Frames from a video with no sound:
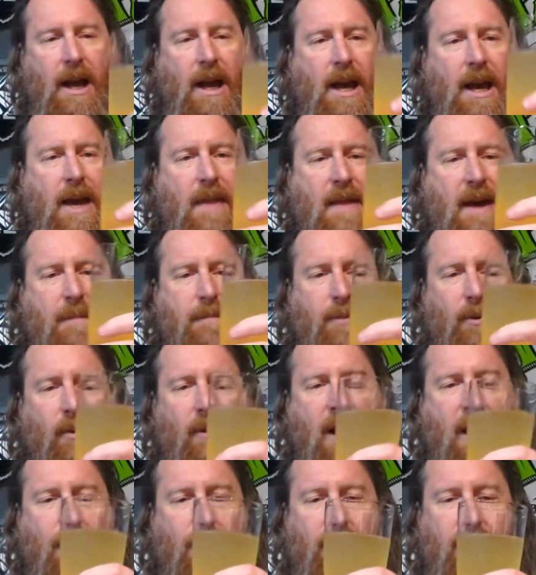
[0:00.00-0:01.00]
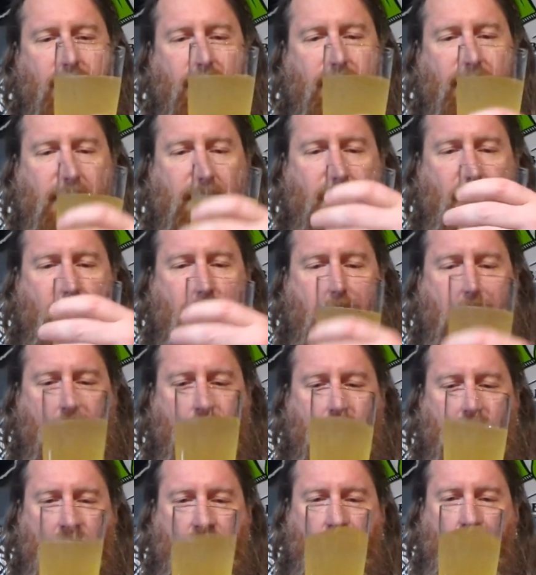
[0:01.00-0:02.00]
And that poured out with zero
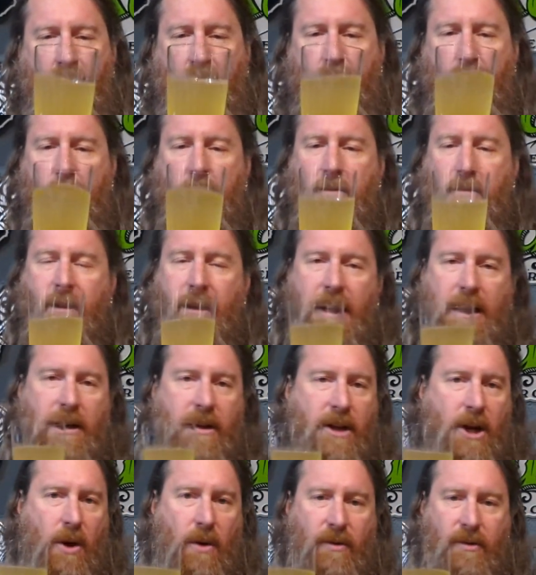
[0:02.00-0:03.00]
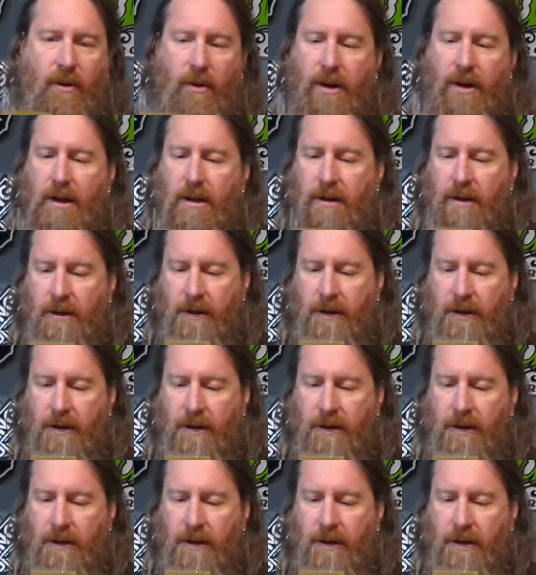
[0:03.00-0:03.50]
head whatsoever. Get a nose on it.